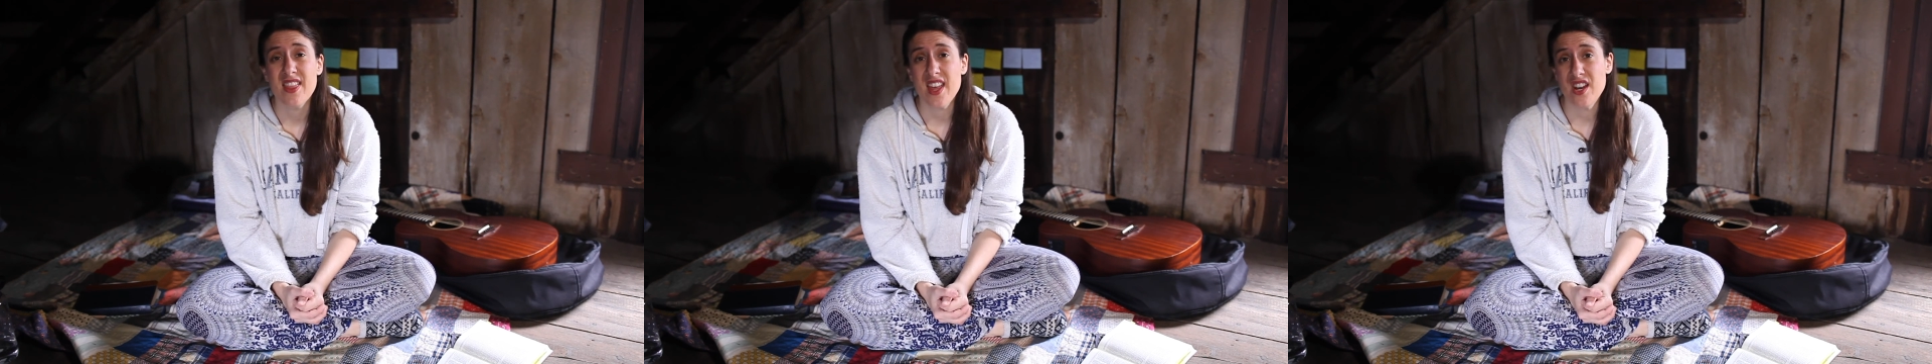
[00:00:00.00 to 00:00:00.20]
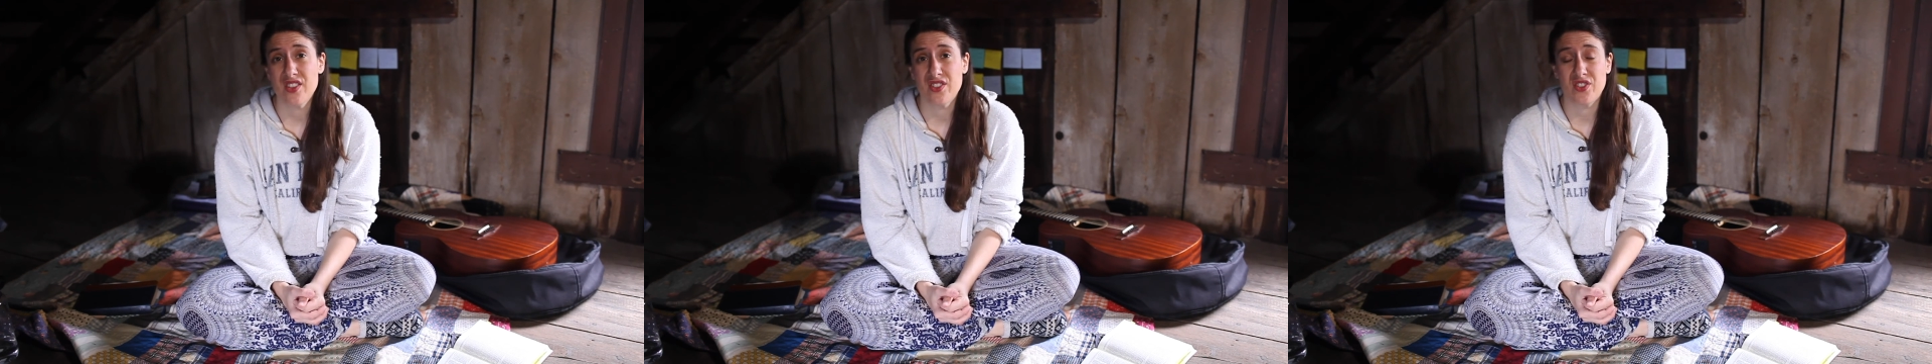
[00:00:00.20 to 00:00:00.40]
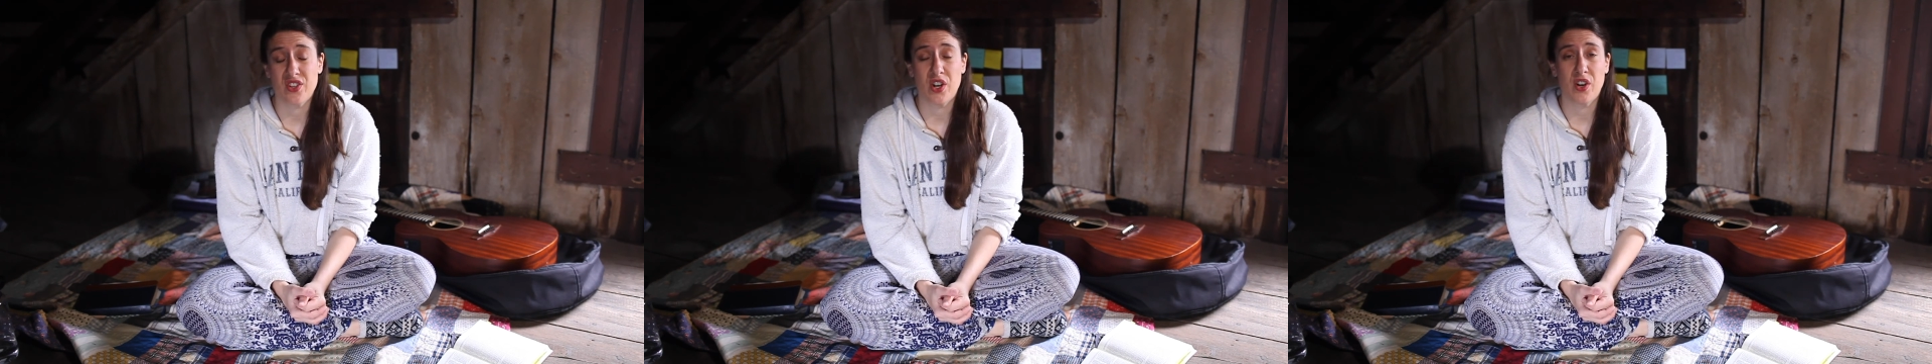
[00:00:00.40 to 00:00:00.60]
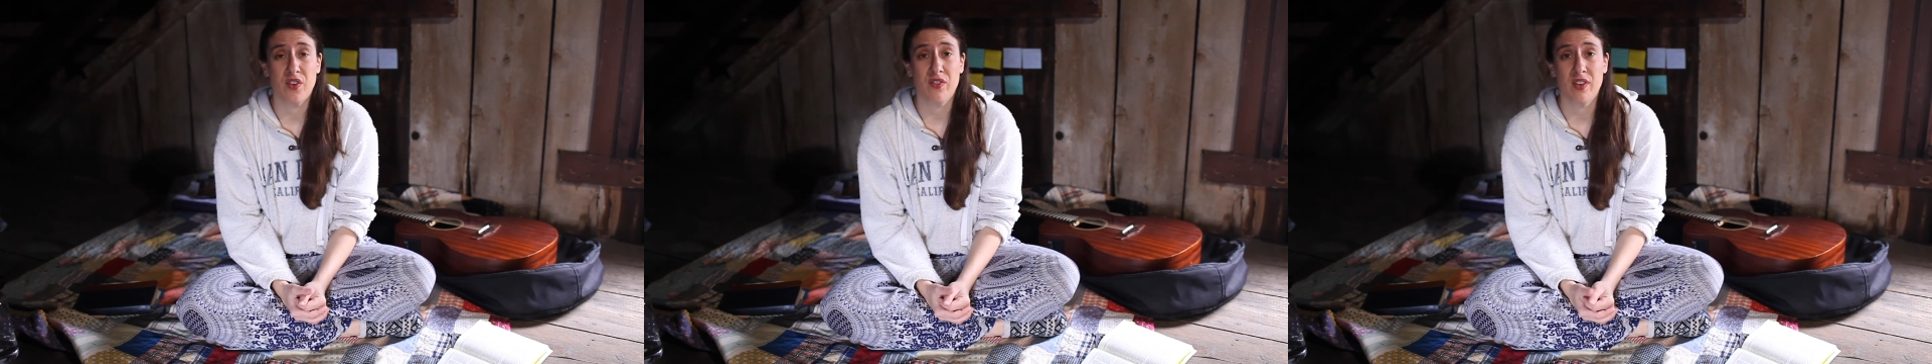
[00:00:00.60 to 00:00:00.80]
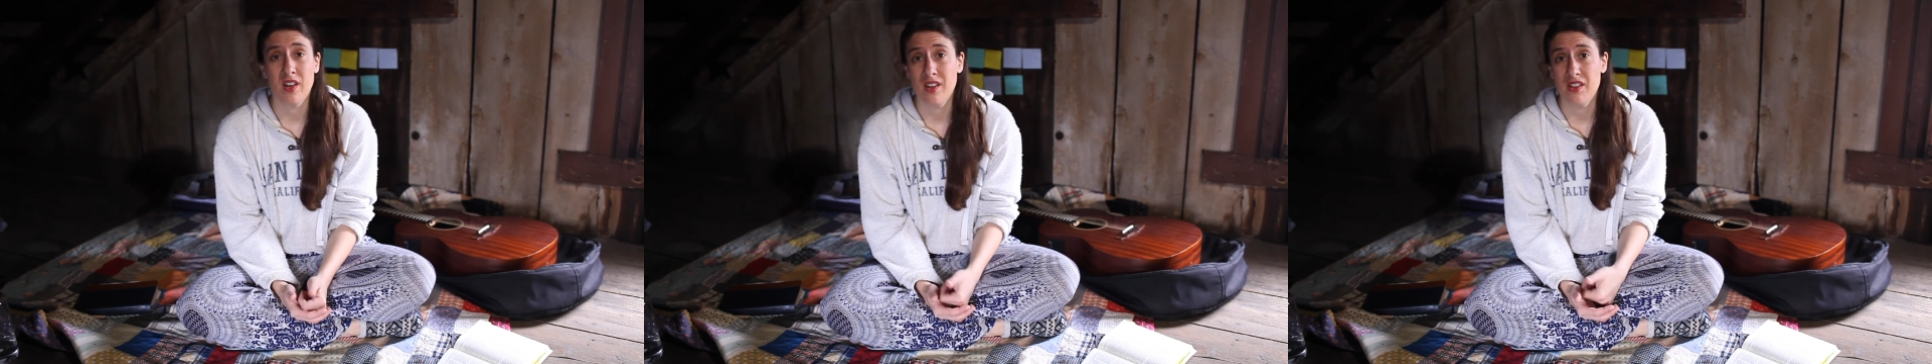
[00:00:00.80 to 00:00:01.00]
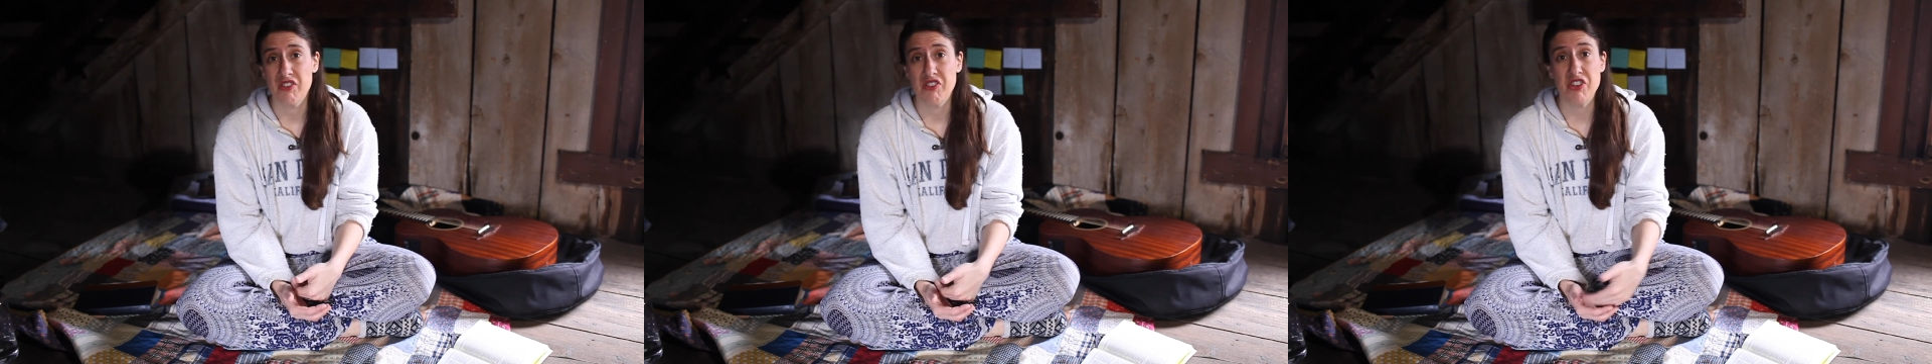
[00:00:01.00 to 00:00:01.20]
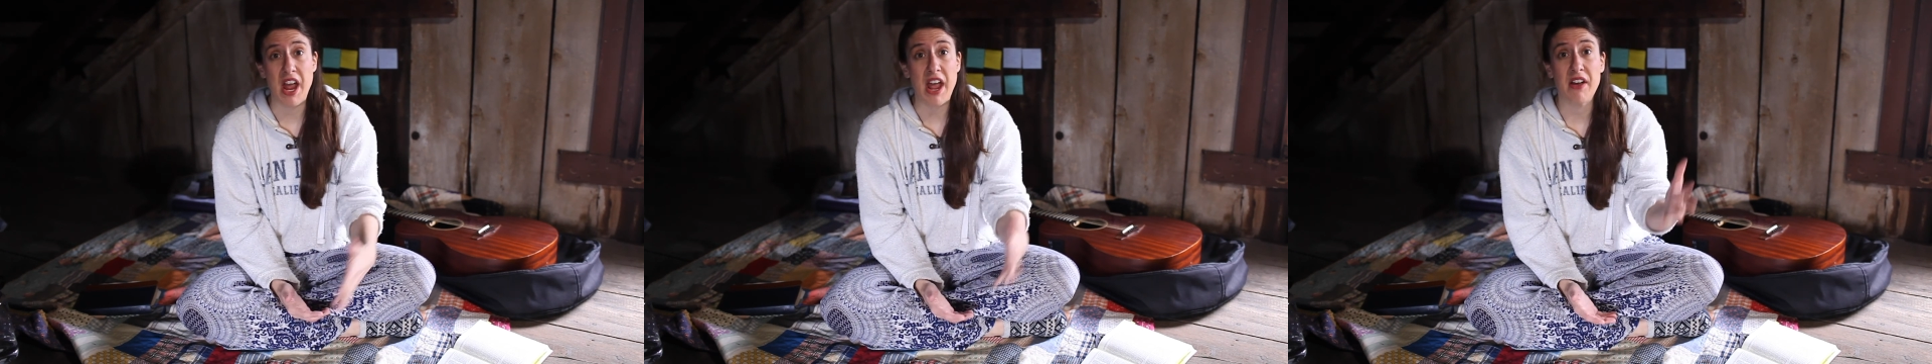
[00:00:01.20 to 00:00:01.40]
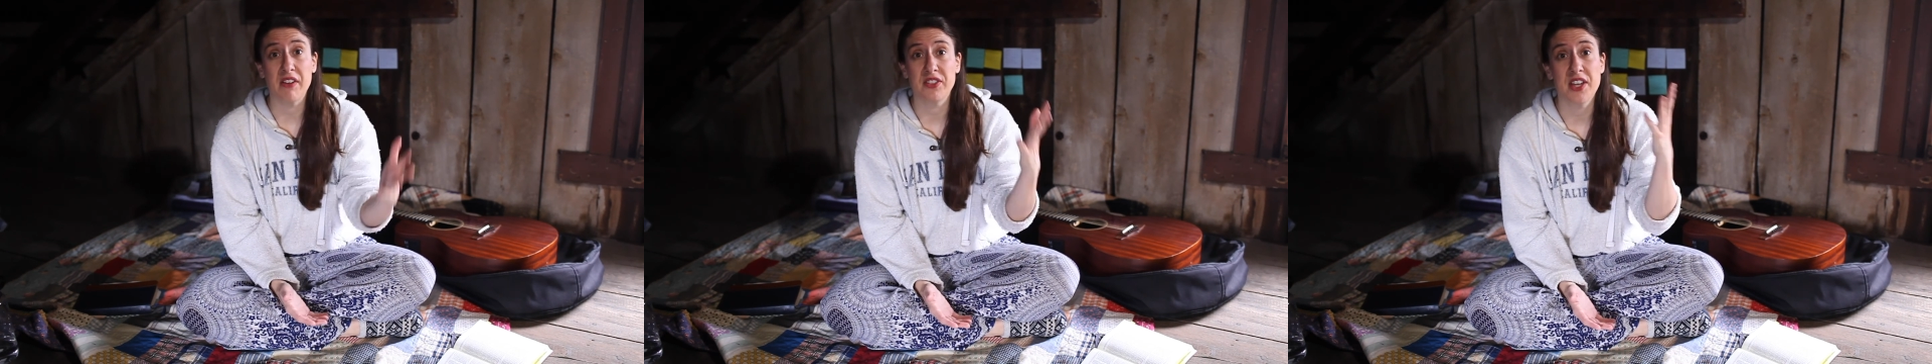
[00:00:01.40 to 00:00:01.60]
they deserve
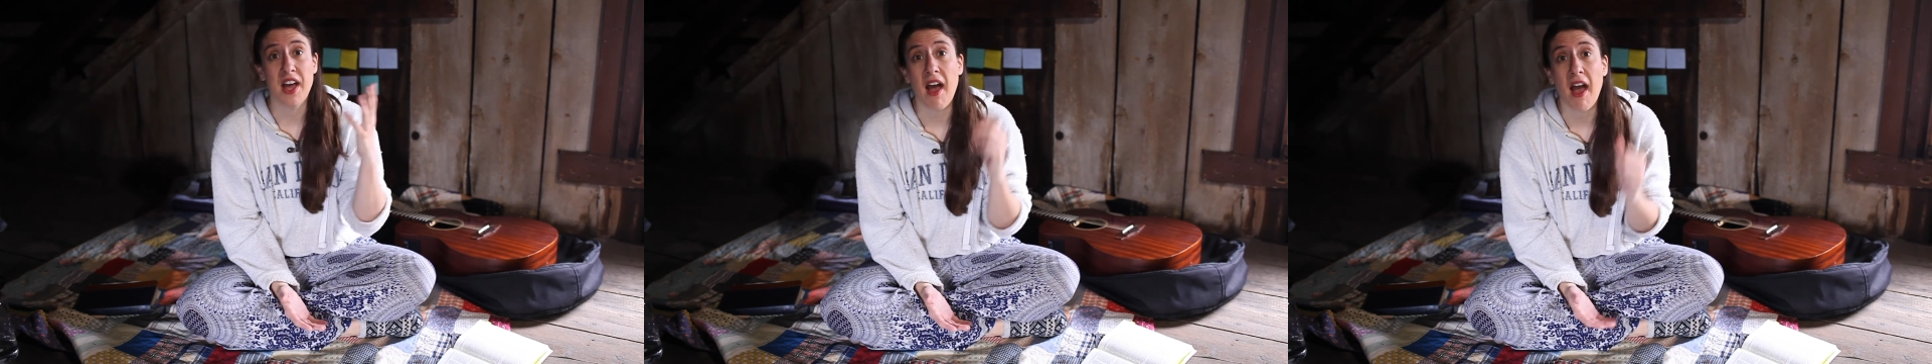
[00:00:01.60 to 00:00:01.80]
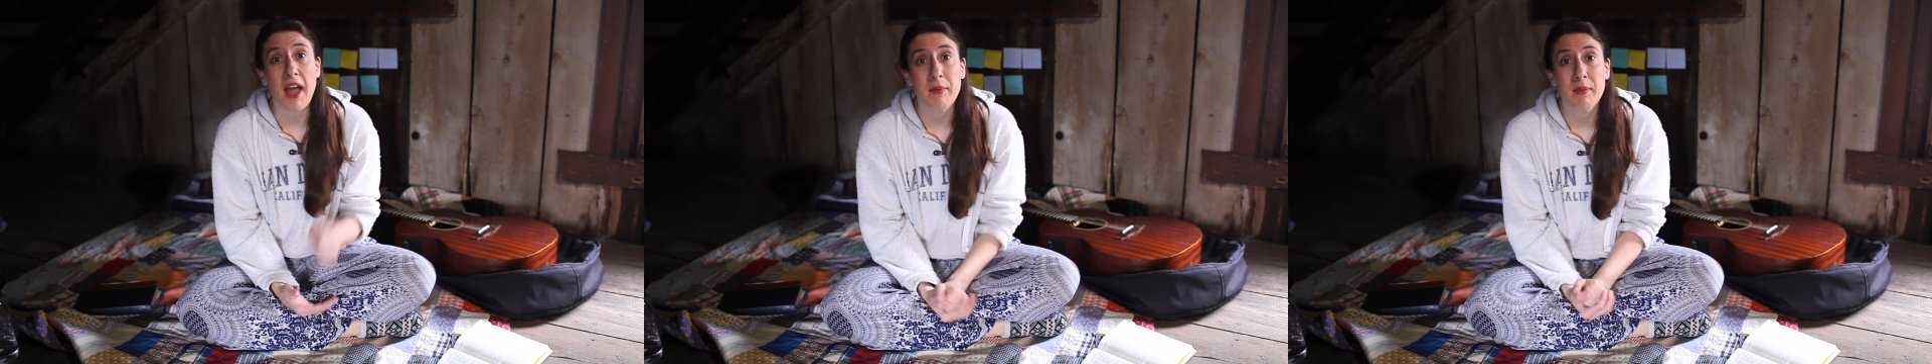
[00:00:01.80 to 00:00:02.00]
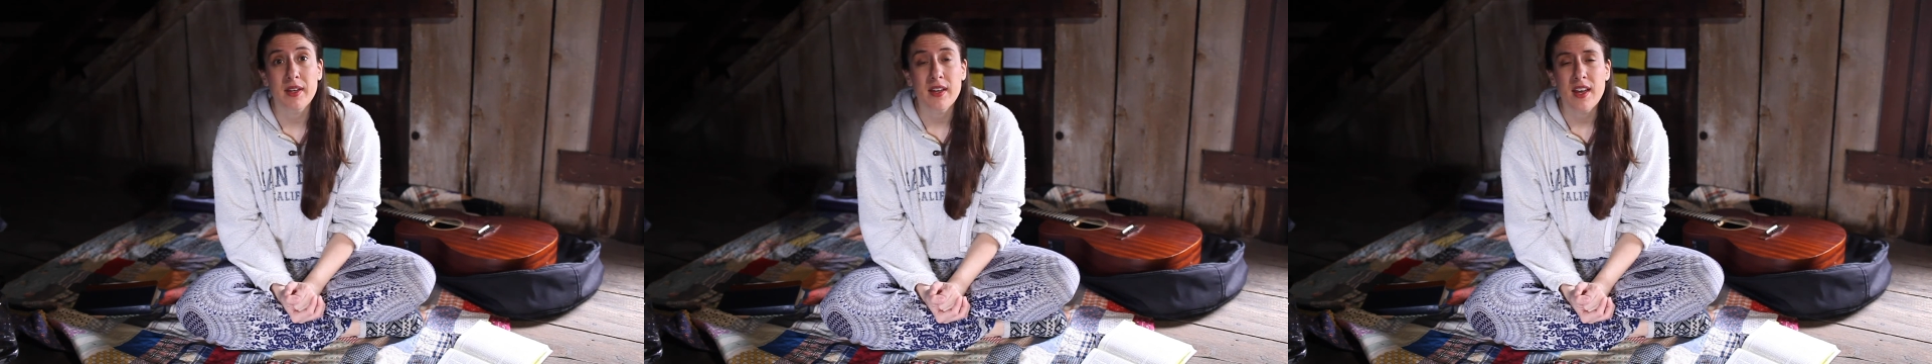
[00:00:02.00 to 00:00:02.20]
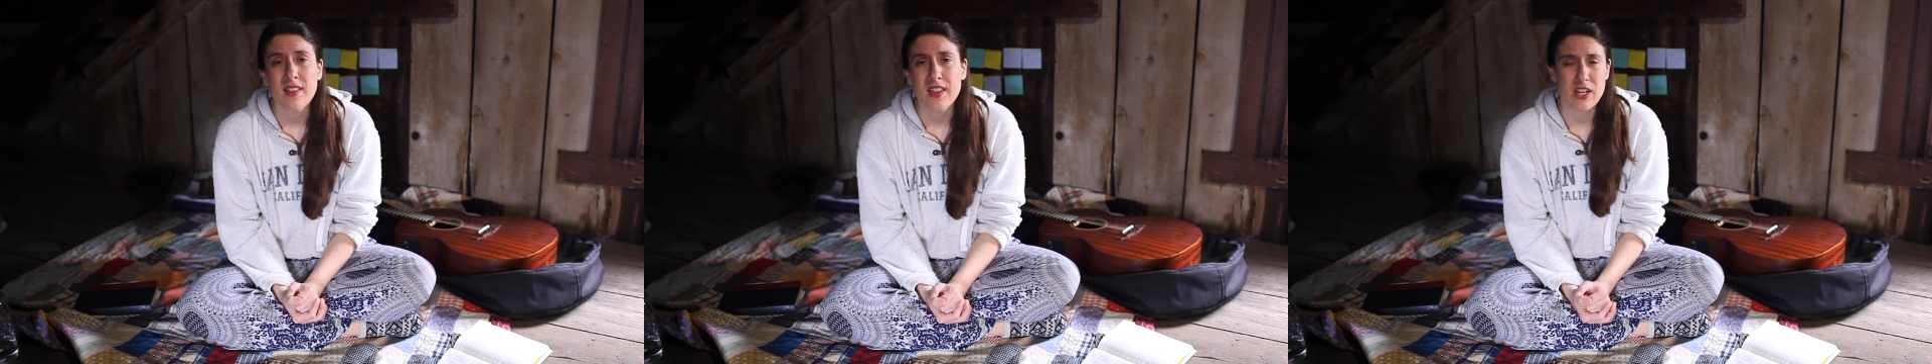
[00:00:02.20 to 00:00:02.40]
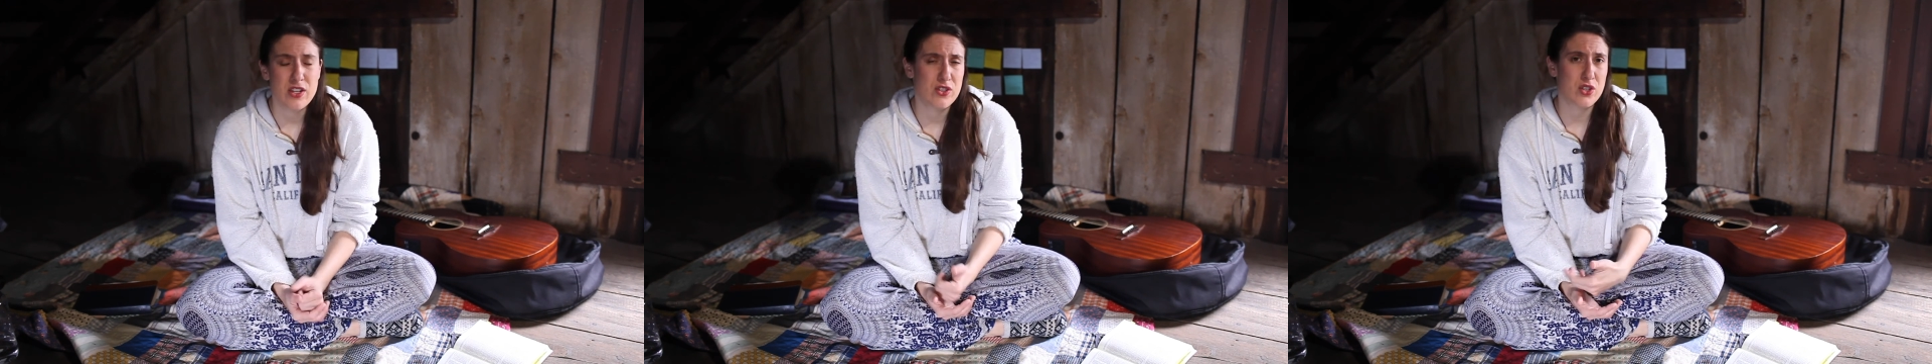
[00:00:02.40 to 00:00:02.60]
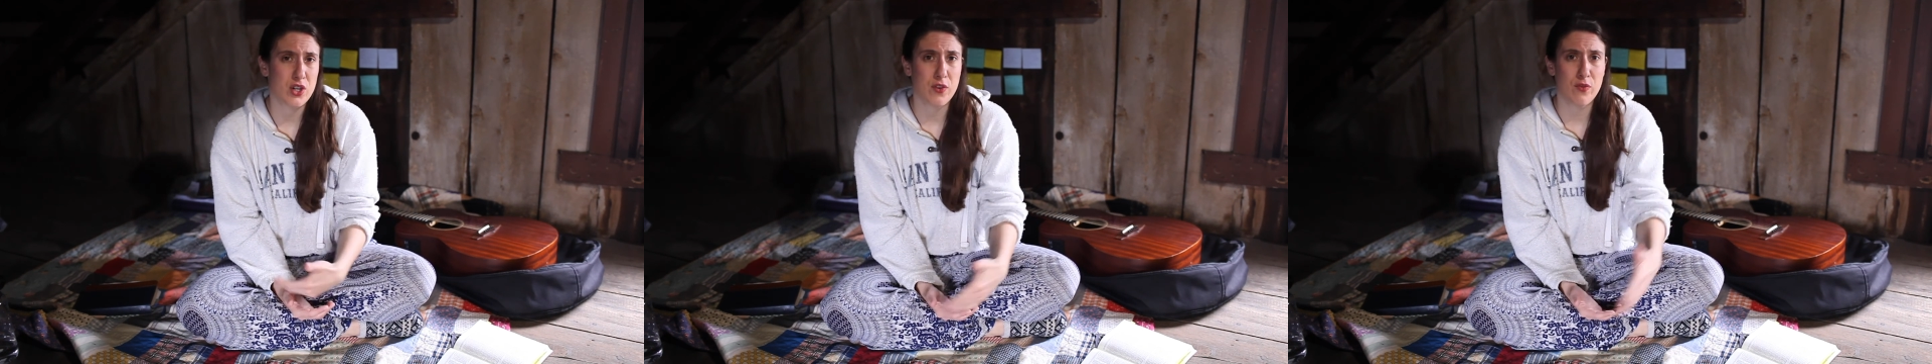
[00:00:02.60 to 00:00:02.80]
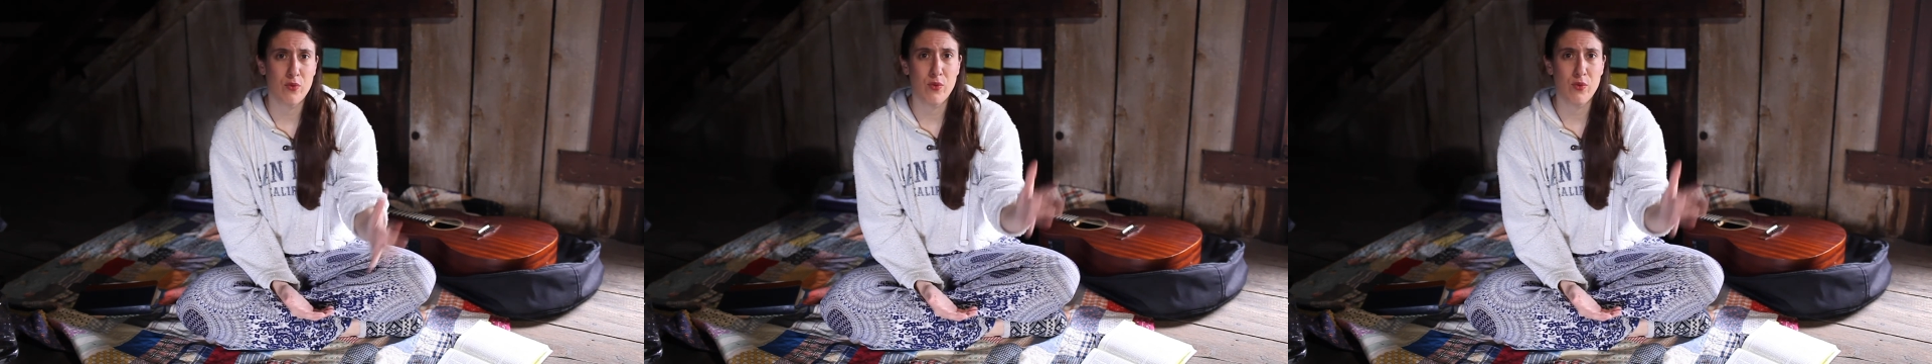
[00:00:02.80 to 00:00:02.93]
jail time. They deserve